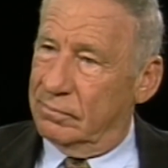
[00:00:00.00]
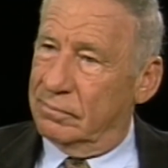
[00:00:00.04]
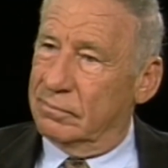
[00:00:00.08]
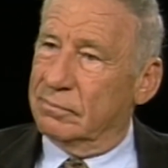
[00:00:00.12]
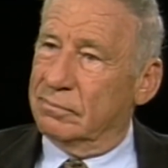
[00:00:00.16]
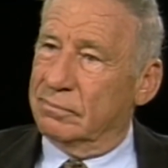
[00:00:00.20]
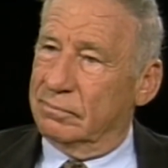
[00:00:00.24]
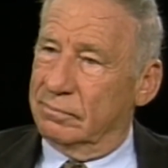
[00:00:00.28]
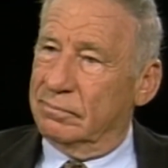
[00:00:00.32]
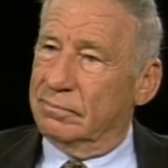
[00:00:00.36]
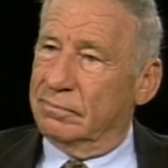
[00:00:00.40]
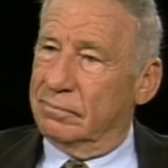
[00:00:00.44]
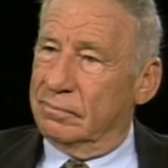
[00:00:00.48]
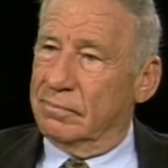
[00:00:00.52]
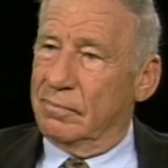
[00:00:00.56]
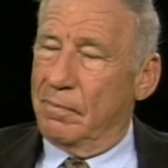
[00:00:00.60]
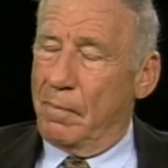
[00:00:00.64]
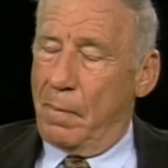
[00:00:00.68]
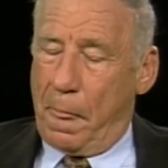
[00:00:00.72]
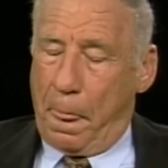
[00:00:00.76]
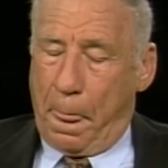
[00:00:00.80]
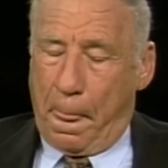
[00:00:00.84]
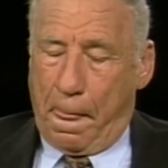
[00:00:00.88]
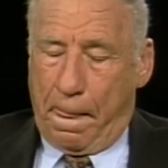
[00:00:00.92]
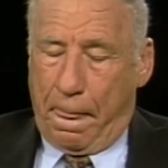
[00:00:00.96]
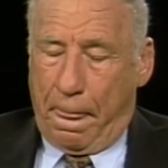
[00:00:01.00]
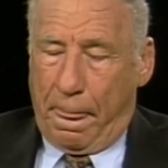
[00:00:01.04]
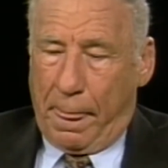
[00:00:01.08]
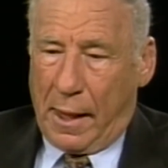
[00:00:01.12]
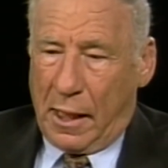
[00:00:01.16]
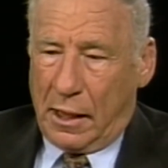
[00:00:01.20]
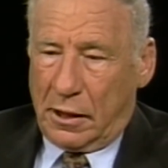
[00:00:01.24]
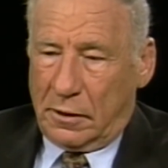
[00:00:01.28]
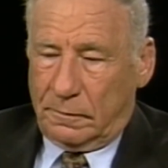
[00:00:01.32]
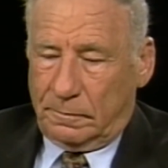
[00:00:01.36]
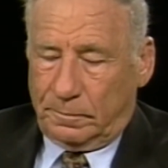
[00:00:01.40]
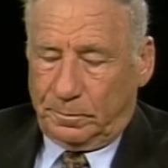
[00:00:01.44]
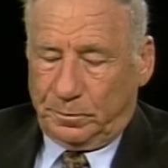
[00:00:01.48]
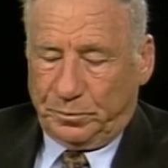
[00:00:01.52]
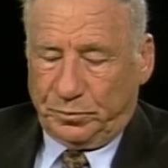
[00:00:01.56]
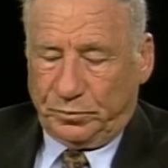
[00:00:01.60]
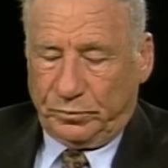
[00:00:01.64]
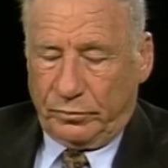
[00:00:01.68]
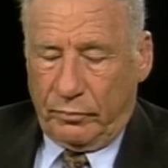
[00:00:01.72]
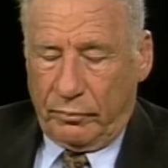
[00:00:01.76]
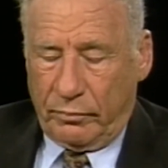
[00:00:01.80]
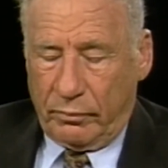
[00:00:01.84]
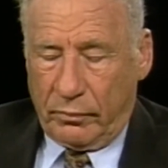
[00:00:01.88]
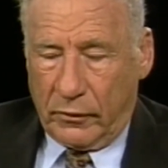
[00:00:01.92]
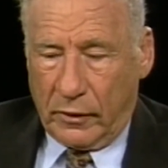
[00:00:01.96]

All right, let's talk about the 2,000-year-old man for a